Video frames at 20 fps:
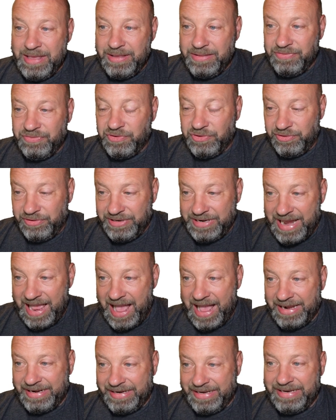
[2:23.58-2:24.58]
They're
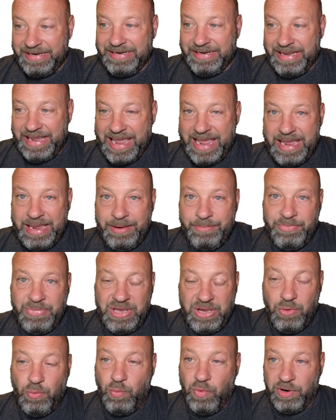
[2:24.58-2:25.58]
not in the game
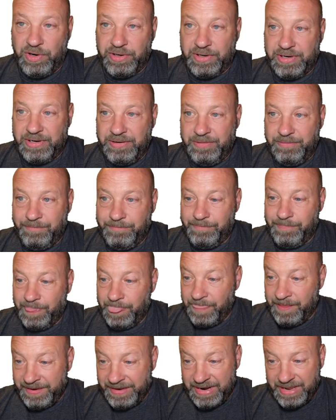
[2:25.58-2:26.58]
at work.
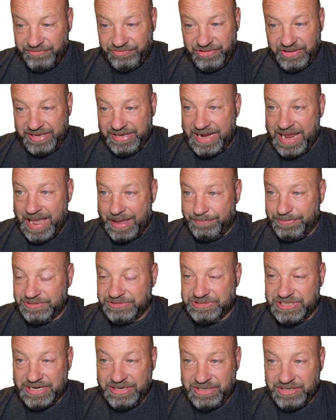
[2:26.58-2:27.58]
And I think it
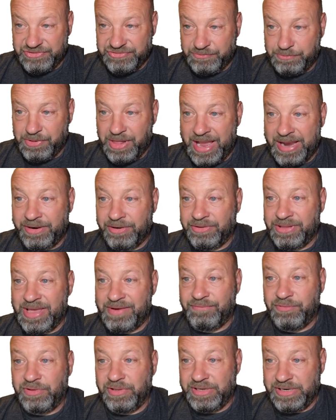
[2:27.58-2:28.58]
happens on the supplier
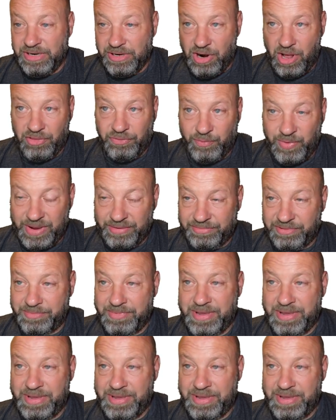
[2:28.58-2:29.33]
level and then all the way up to